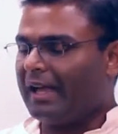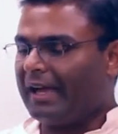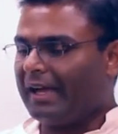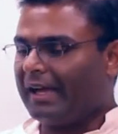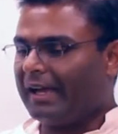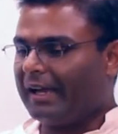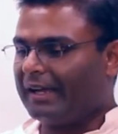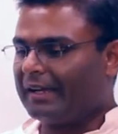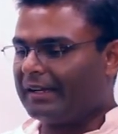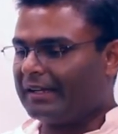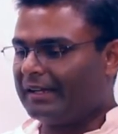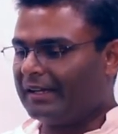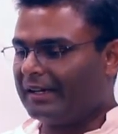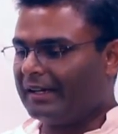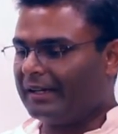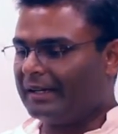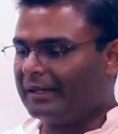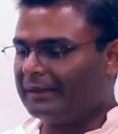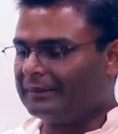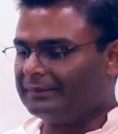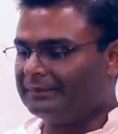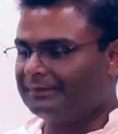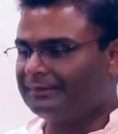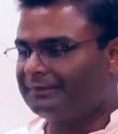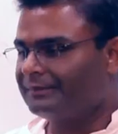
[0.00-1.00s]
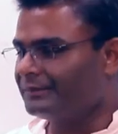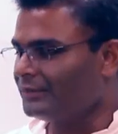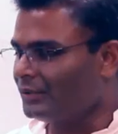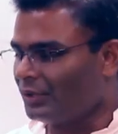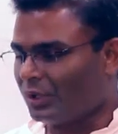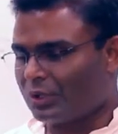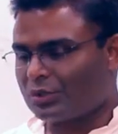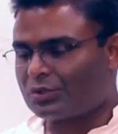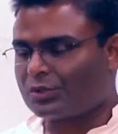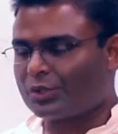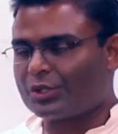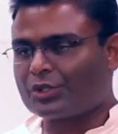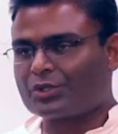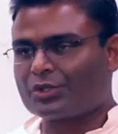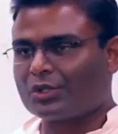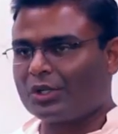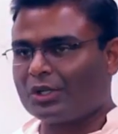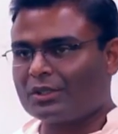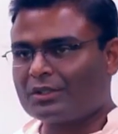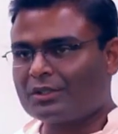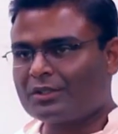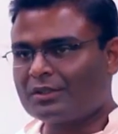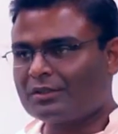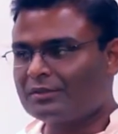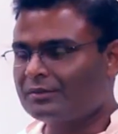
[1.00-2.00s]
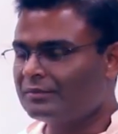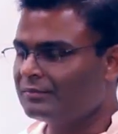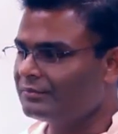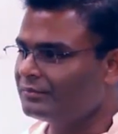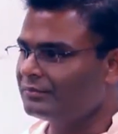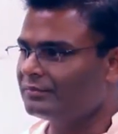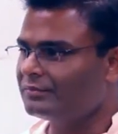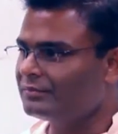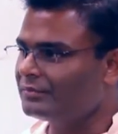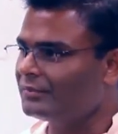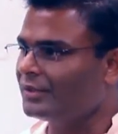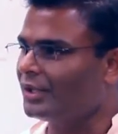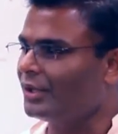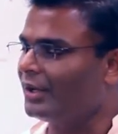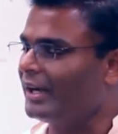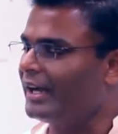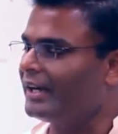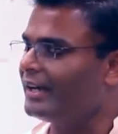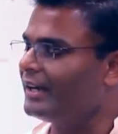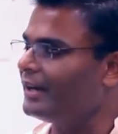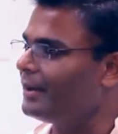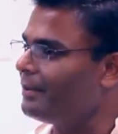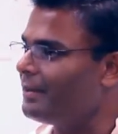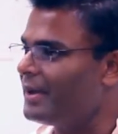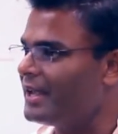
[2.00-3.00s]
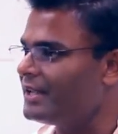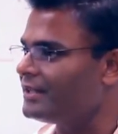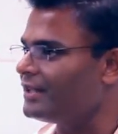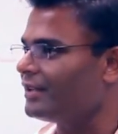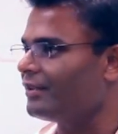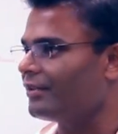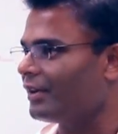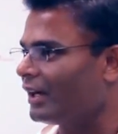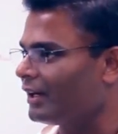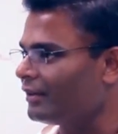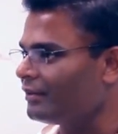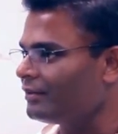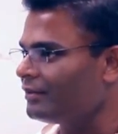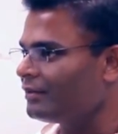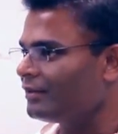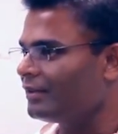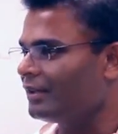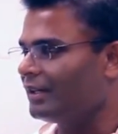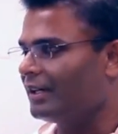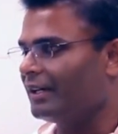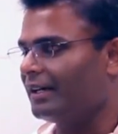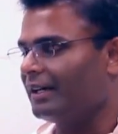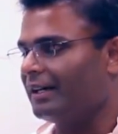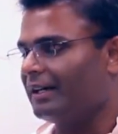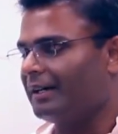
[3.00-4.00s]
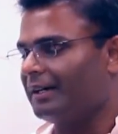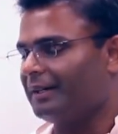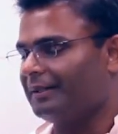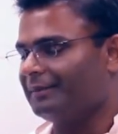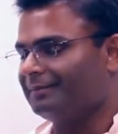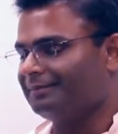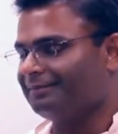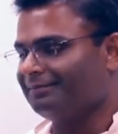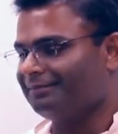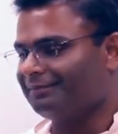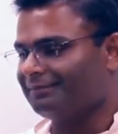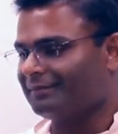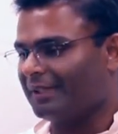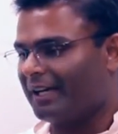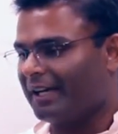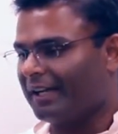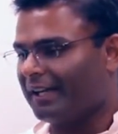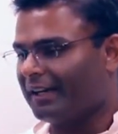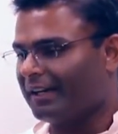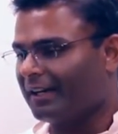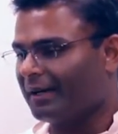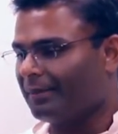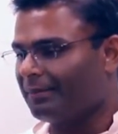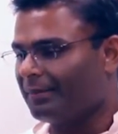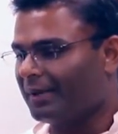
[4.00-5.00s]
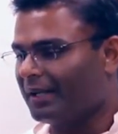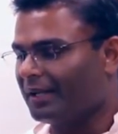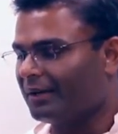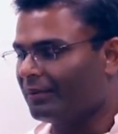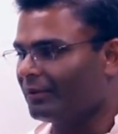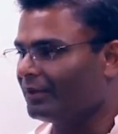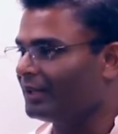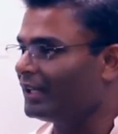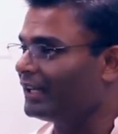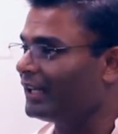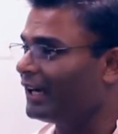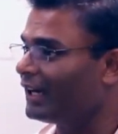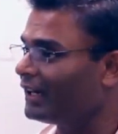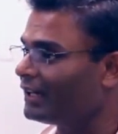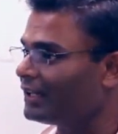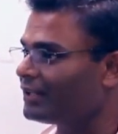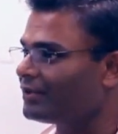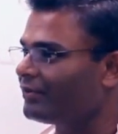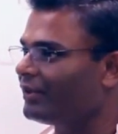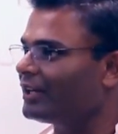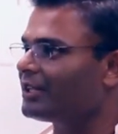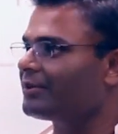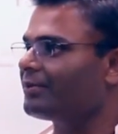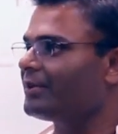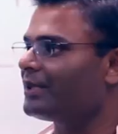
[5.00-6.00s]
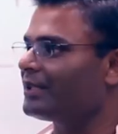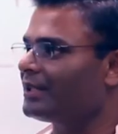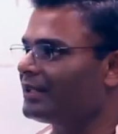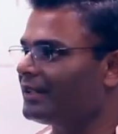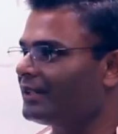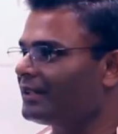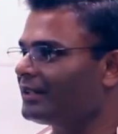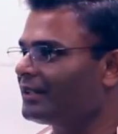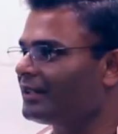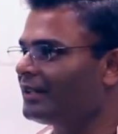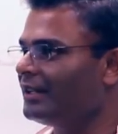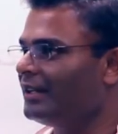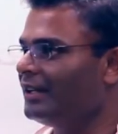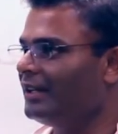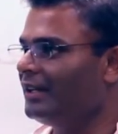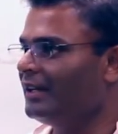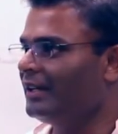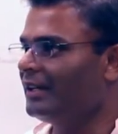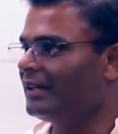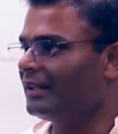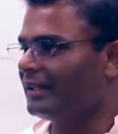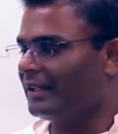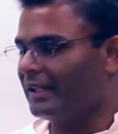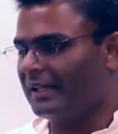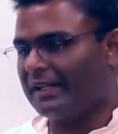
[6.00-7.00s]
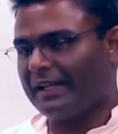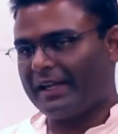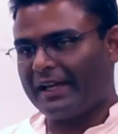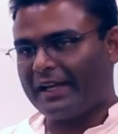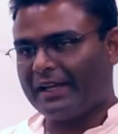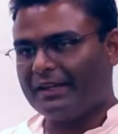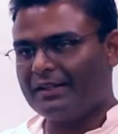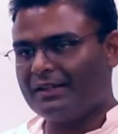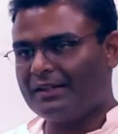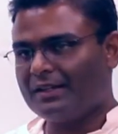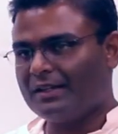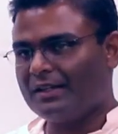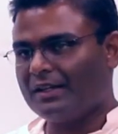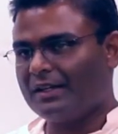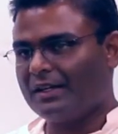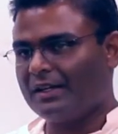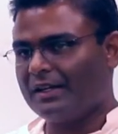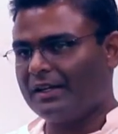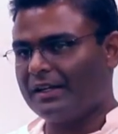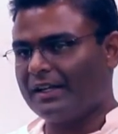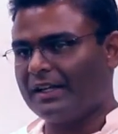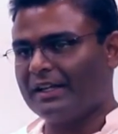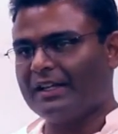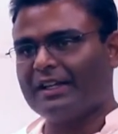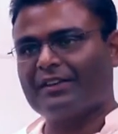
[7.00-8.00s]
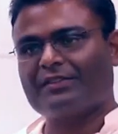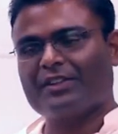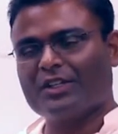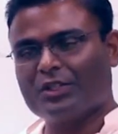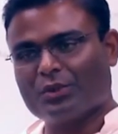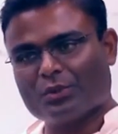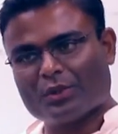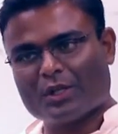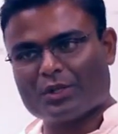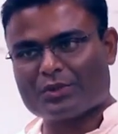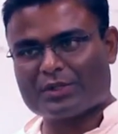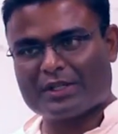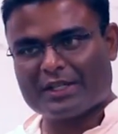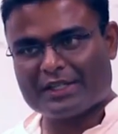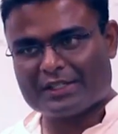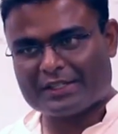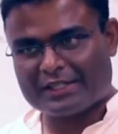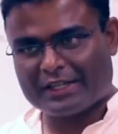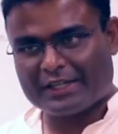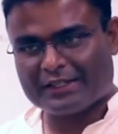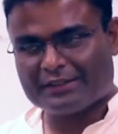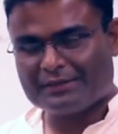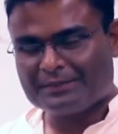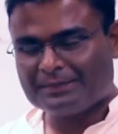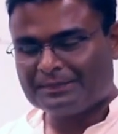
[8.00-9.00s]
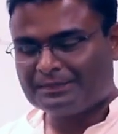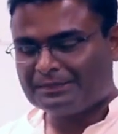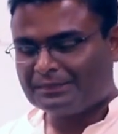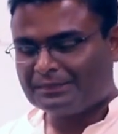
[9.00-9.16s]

And long story short, you know, I had an amazing run. I ended up being the youngest vice president that they had, and I left in 2010.